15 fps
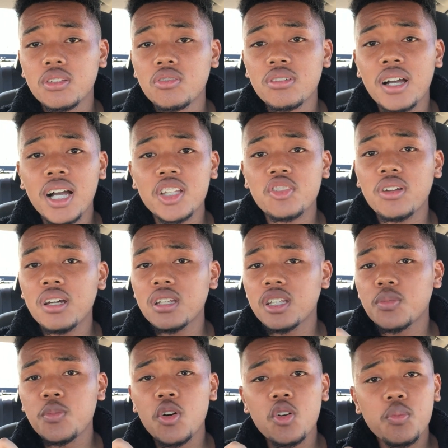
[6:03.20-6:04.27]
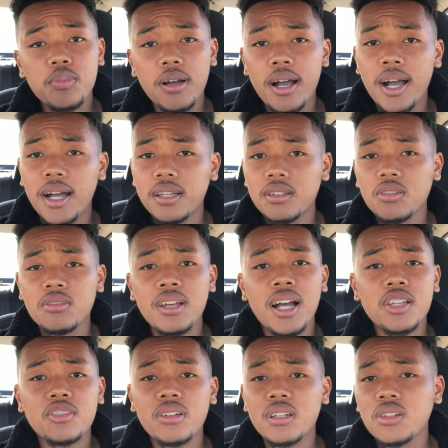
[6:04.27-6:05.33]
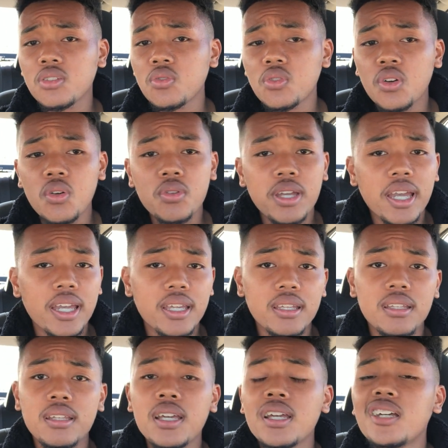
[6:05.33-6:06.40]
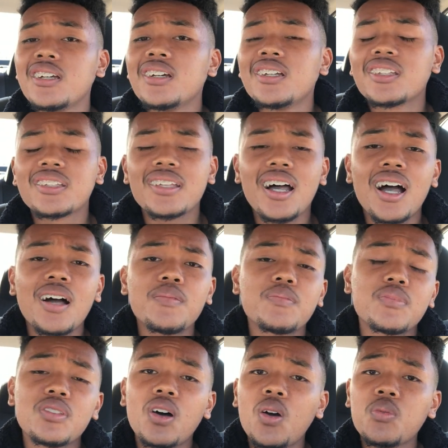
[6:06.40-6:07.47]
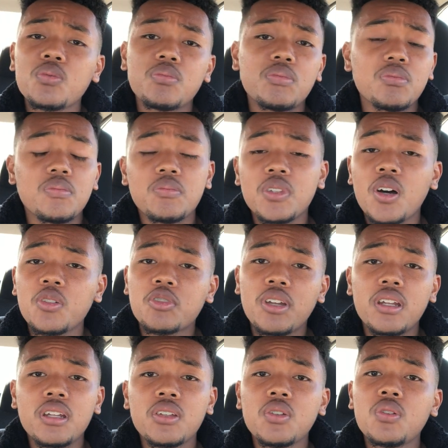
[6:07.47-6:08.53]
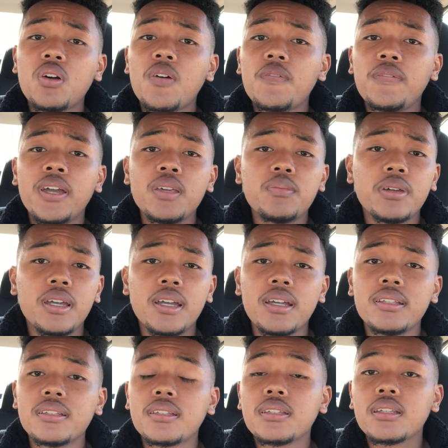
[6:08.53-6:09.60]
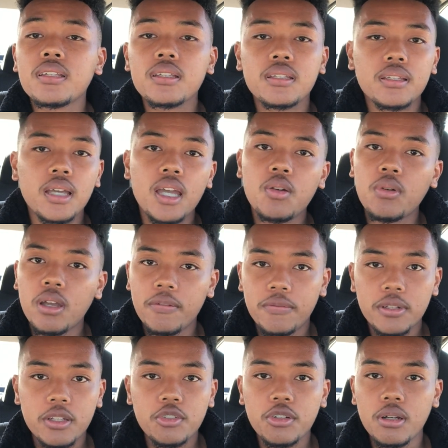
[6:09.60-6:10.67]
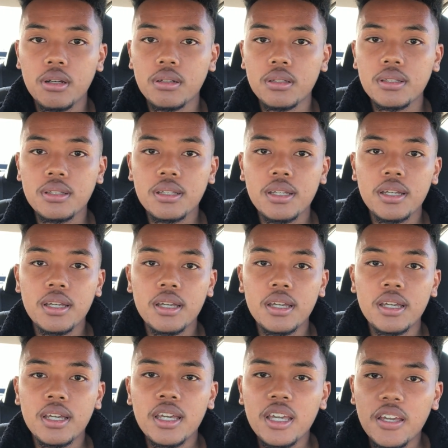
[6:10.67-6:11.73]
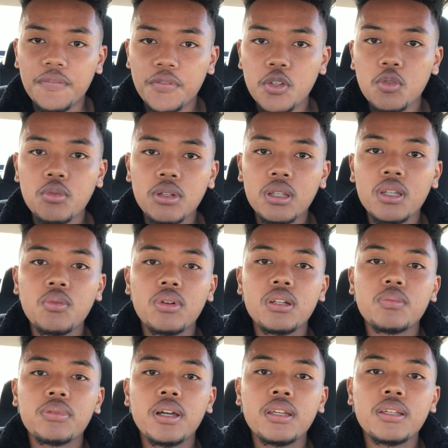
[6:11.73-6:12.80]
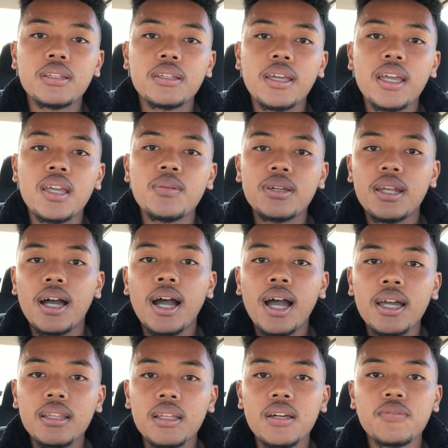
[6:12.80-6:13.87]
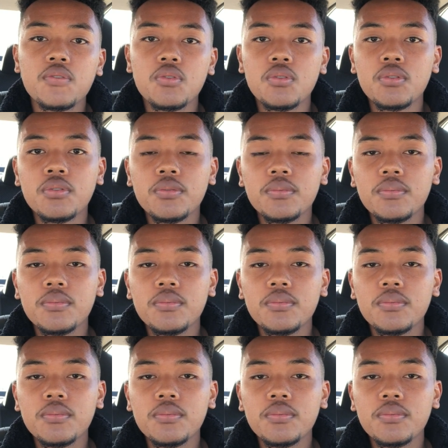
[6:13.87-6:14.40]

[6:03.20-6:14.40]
Do not try to smoke pot. Do not try to do cocaine. Stop. Don't try to do no vape pens. Stay away from the drugs. If you really want to play this game at a high level,